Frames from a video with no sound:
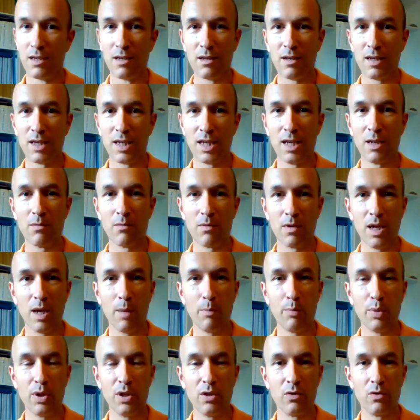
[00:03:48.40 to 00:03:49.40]
Again,
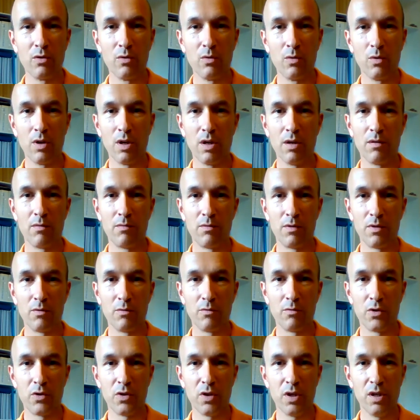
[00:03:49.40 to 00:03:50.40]
happy to uh, to
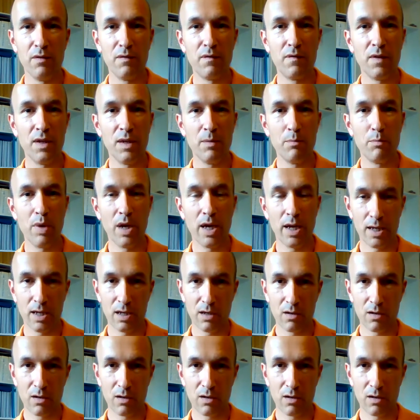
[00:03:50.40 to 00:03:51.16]
receive feedback